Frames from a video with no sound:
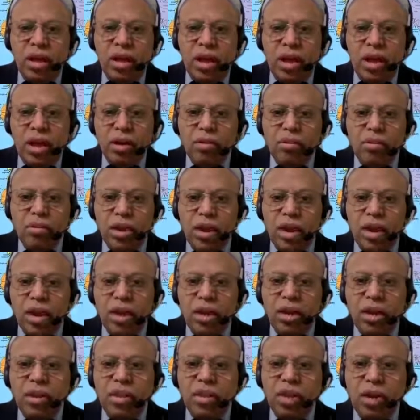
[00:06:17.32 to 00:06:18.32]
Al
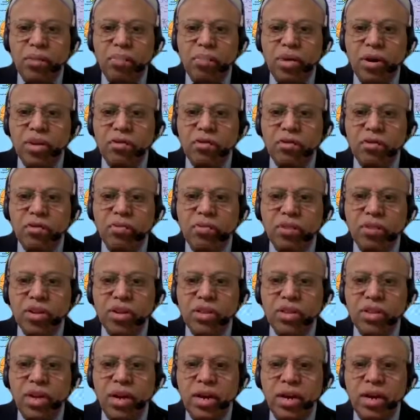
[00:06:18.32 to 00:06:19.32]
Quran, chapter 2,
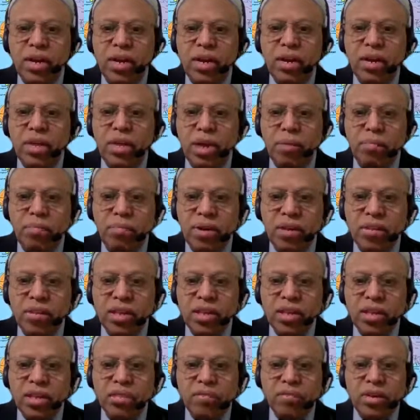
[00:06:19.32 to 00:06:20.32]
verse 30, chapter
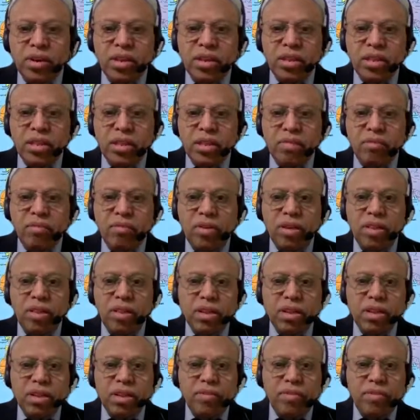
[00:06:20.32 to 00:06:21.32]
6, verse
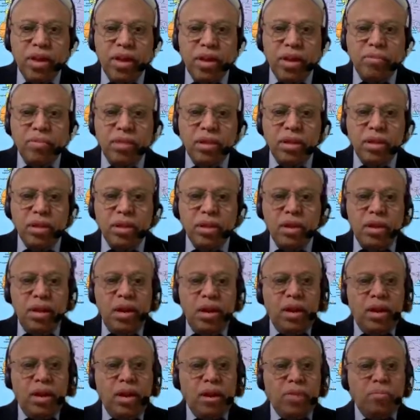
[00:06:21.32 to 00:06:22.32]
165.
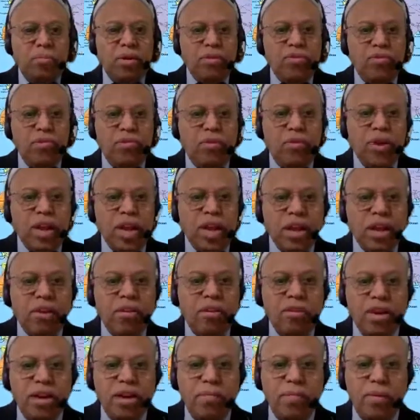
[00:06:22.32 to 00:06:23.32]
Number 4,
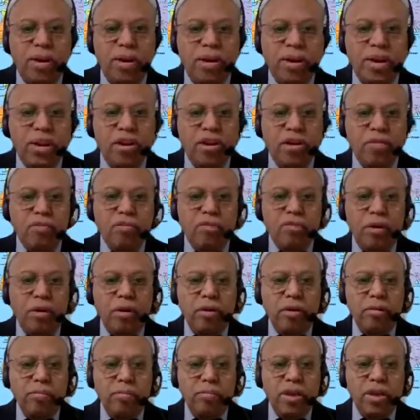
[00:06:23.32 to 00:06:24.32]
accountability of
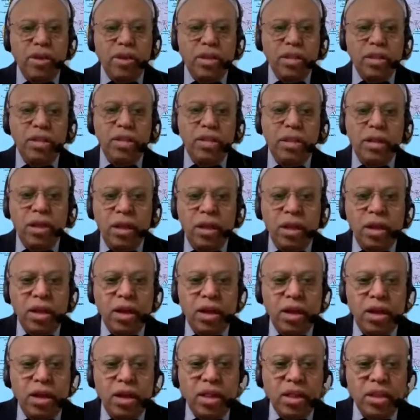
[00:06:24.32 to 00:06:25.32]
government.
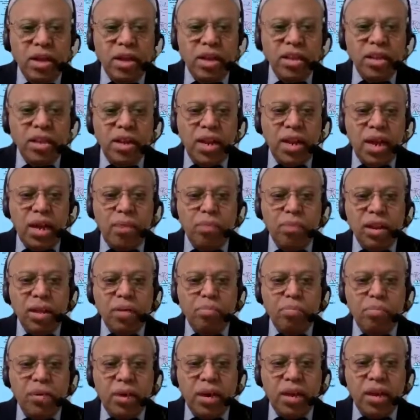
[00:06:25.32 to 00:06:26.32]
The Islamic
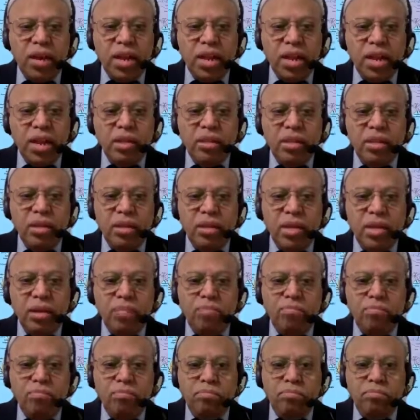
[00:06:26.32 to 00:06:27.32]
political
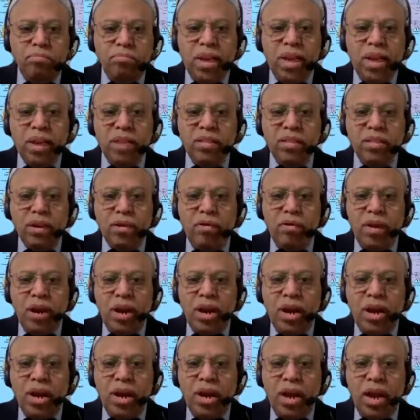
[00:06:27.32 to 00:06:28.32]
system makes the
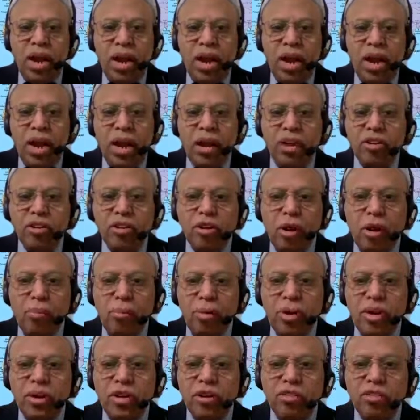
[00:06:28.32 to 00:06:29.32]
ruler and the
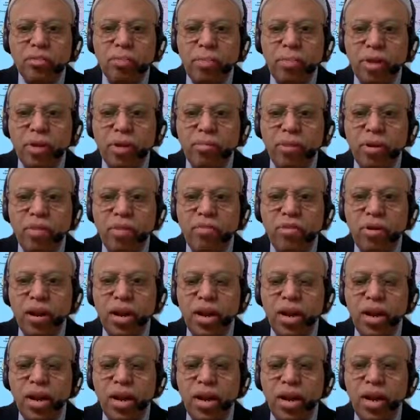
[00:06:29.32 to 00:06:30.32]
government responsible for
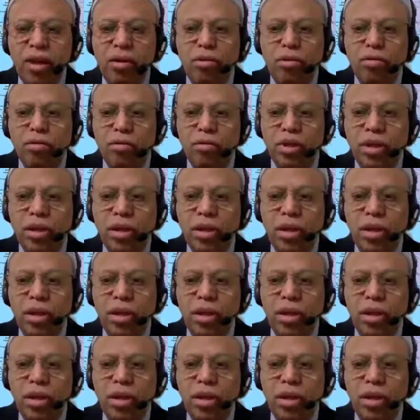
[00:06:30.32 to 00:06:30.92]
Allah alone.